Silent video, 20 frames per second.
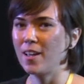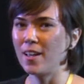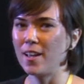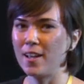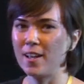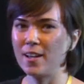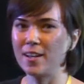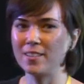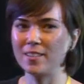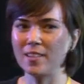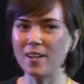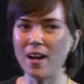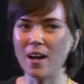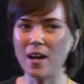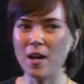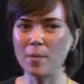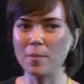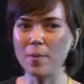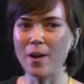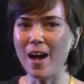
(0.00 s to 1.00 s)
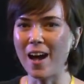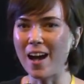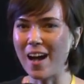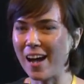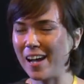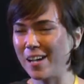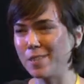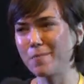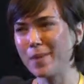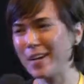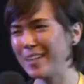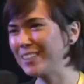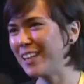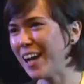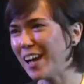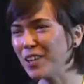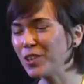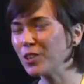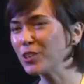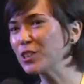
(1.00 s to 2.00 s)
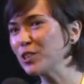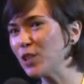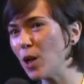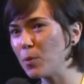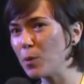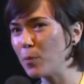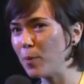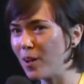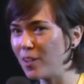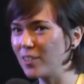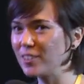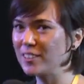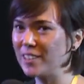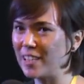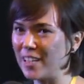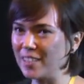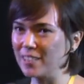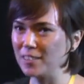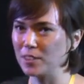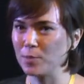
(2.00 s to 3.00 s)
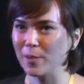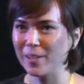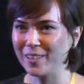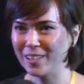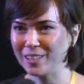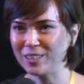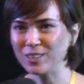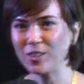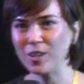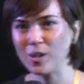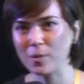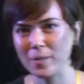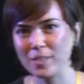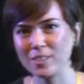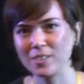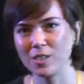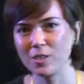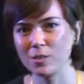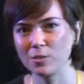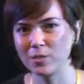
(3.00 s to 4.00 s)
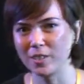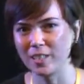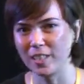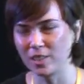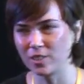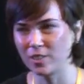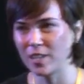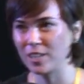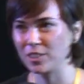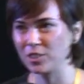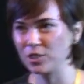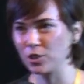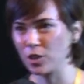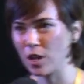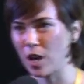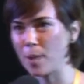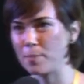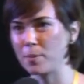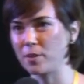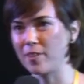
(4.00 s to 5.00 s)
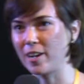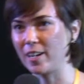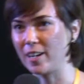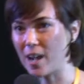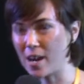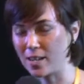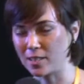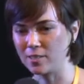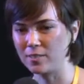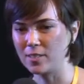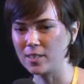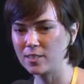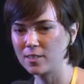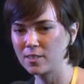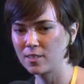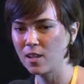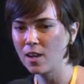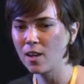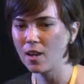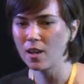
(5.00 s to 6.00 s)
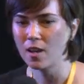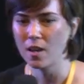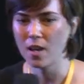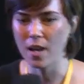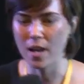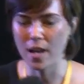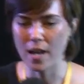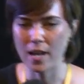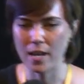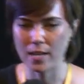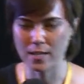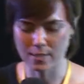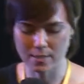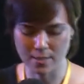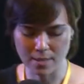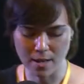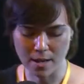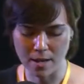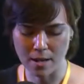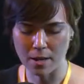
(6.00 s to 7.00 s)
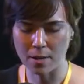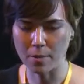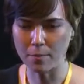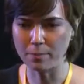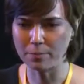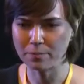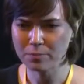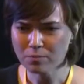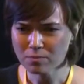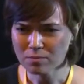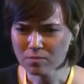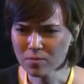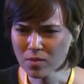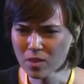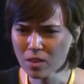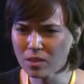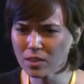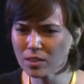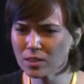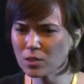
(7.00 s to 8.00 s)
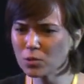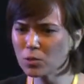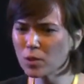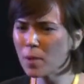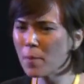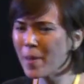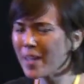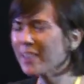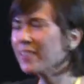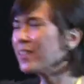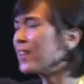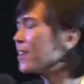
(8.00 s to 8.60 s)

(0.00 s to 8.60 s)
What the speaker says: And my title is Global Policy Analyst, but I like to call myself an international copyright activist. And the main